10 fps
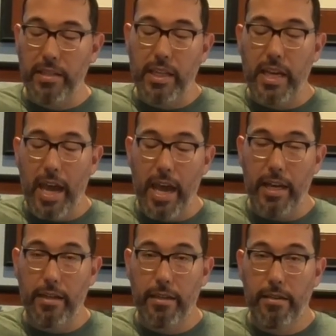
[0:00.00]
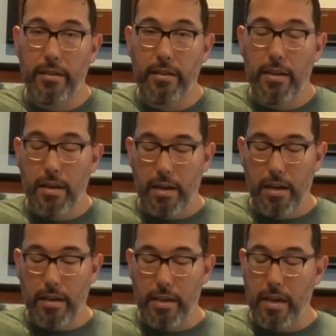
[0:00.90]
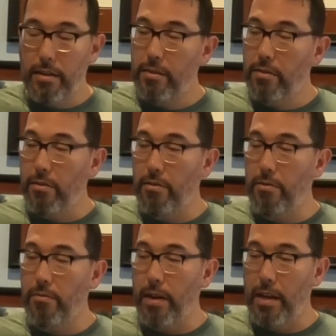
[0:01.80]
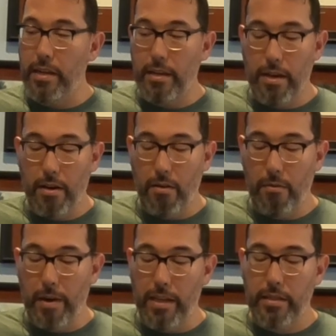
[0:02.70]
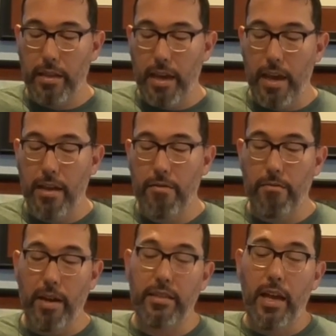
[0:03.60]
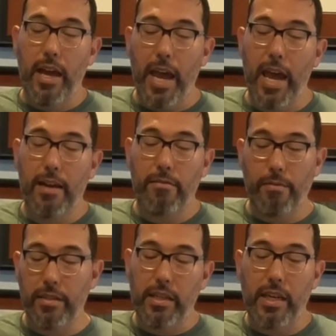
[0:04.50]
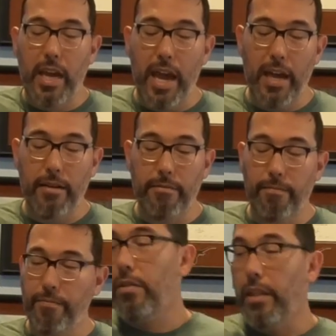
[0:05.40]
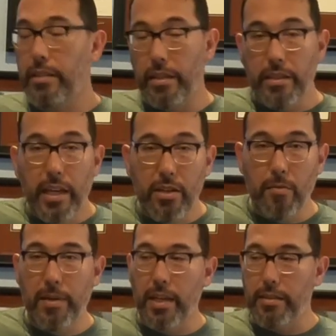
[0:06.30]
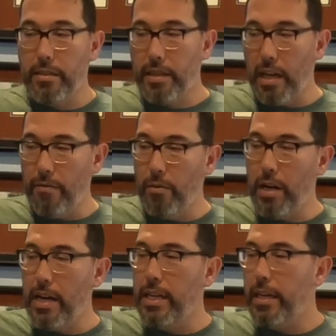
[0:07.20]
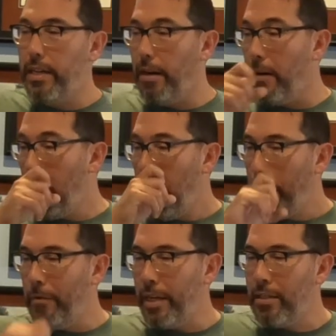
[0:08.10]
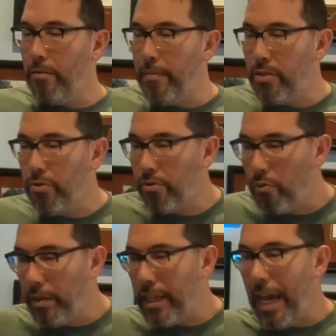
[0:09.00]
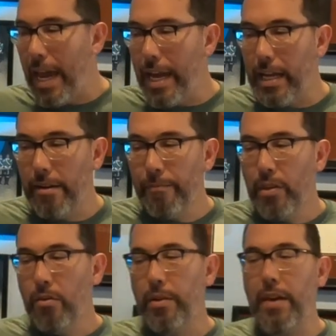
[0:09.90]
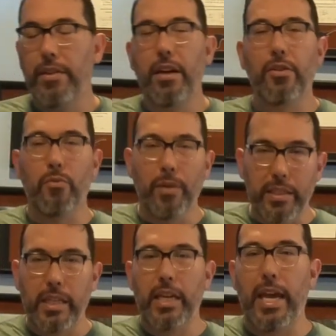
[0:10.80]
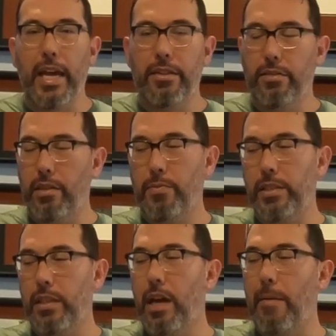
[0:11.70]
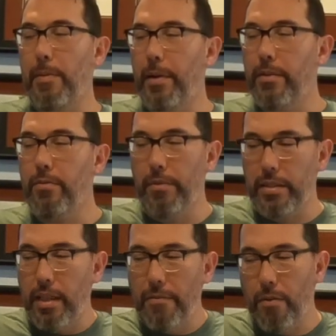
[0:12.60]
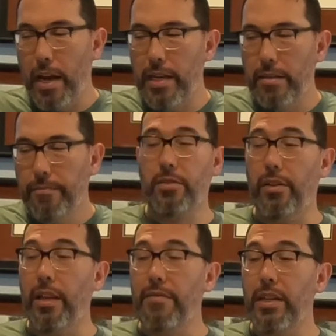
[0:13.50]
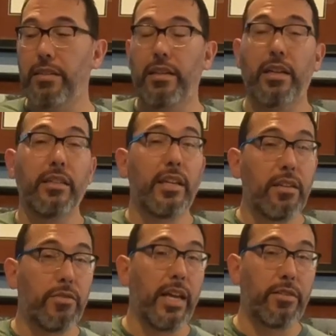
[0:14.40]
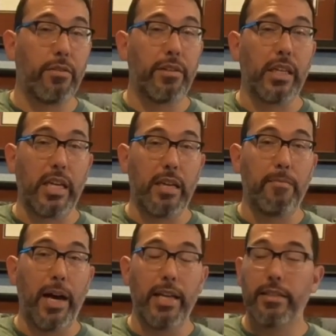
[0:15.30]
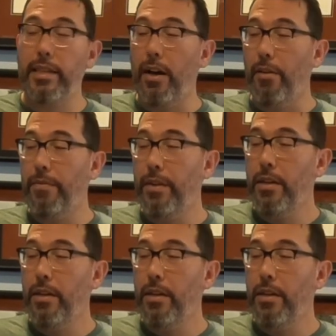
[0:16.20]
E, and. Again, 2, ready, go. Rest, and, rest, E, and. Let's continue because it's kind of one idea here. When we get to measure 28, we have another rest, E, and. So you just press the copy button, rest, left, right. So our left hand is going to continue to enter on the E by itself.